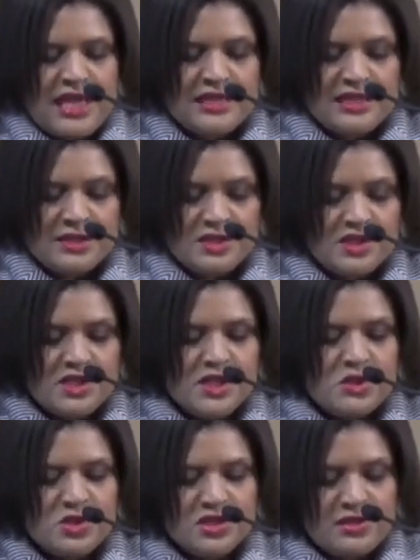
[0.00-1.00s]
and
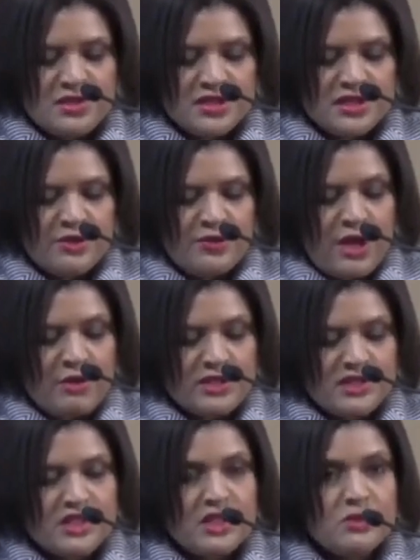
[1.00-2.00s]
institutions found
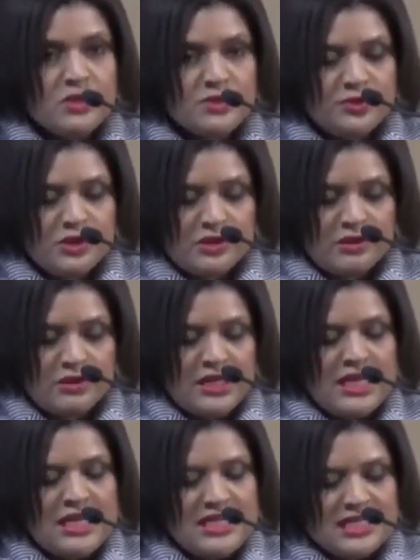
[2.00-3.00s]
it useful
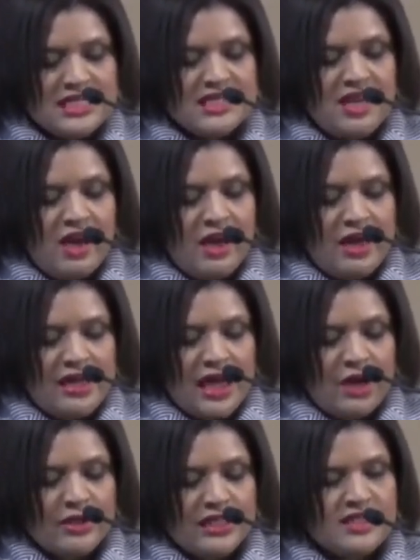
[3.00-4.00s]
to deny
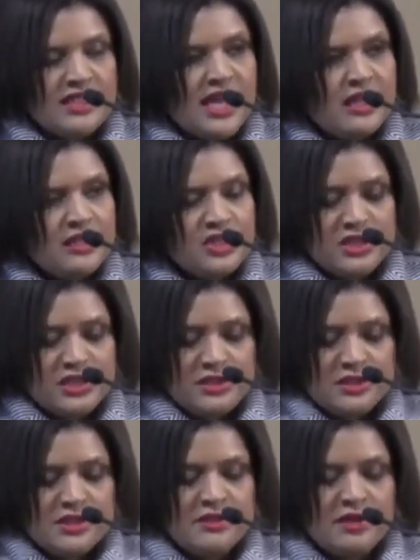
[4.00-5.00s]
our
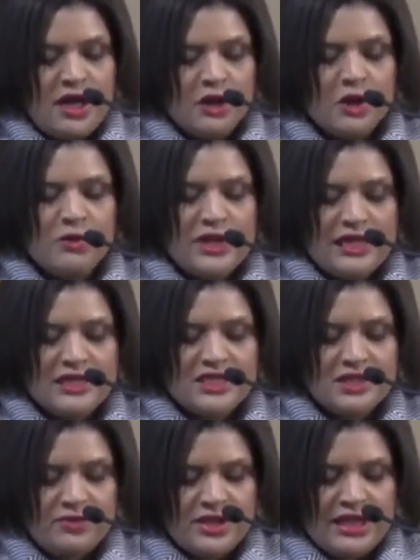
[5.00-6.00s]
intelligence, our
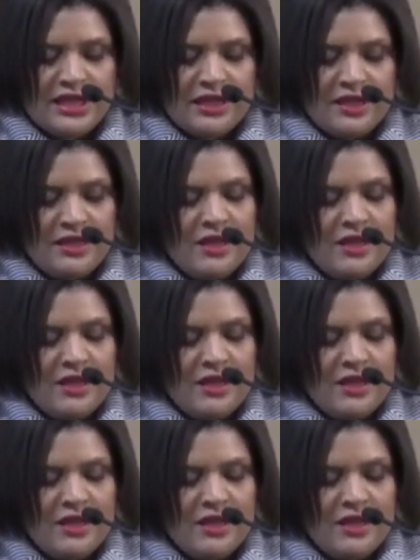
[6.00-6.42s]
creativity,